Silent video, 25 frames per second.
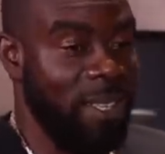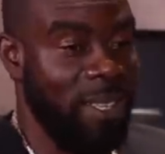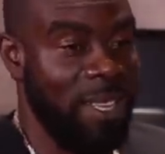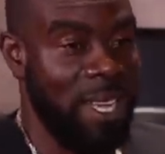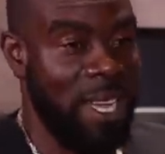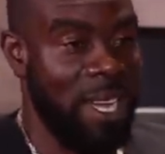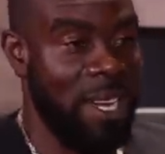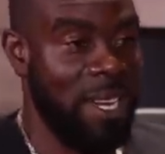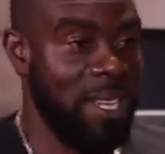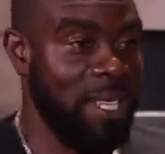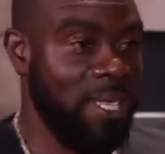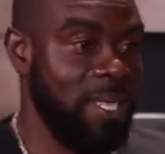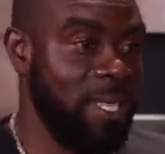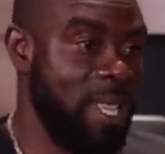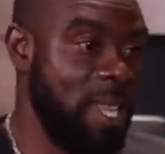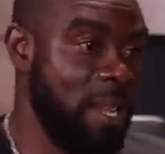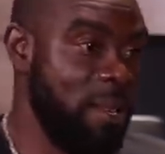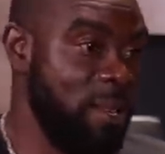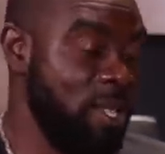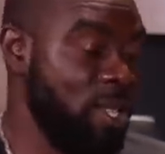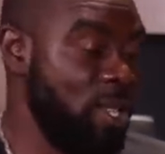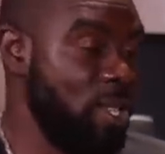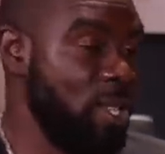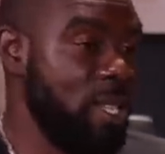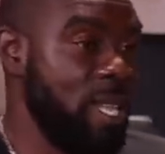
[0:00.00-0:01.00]
You understand?
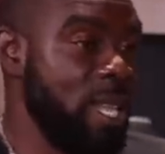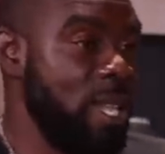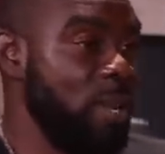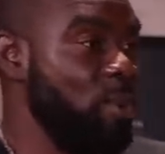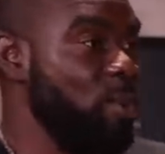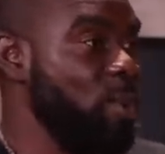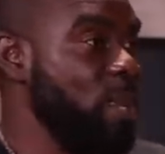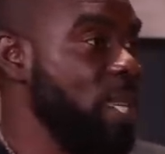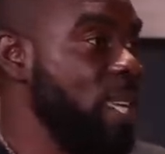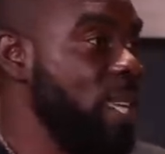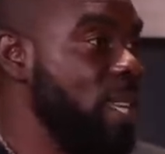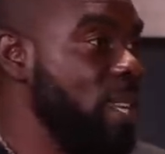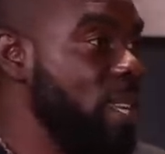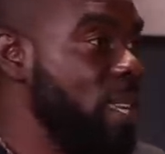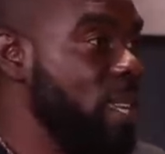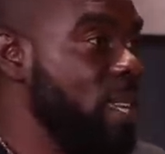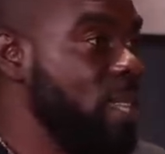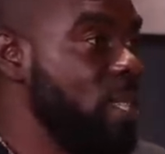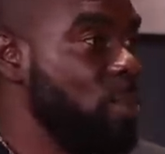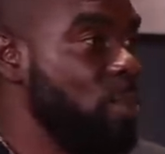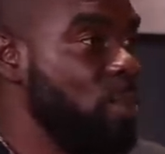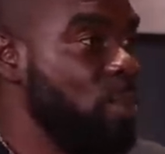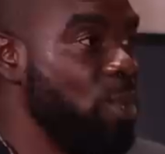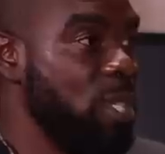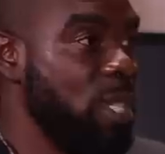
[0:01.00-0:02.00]
It's just that we get the
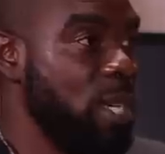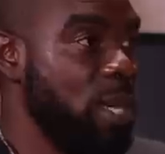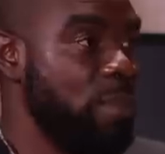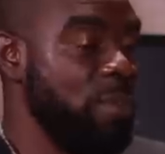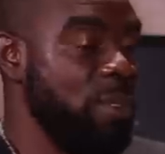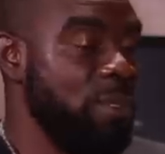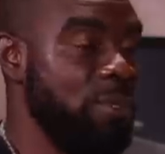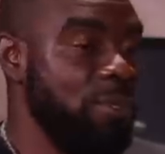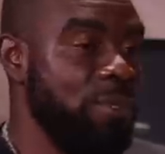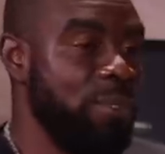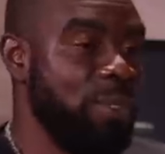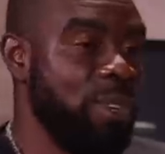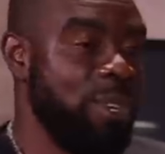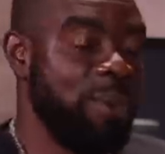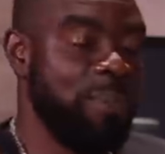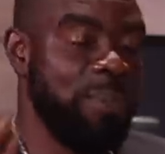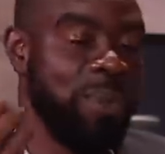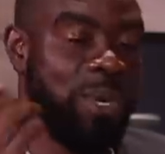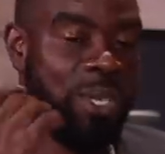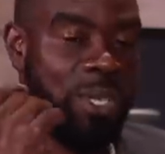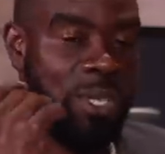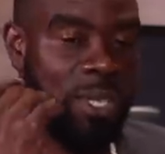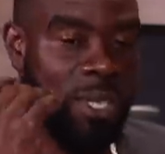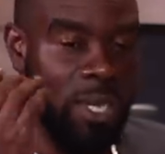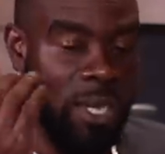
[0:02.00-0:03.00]
exposure before, right.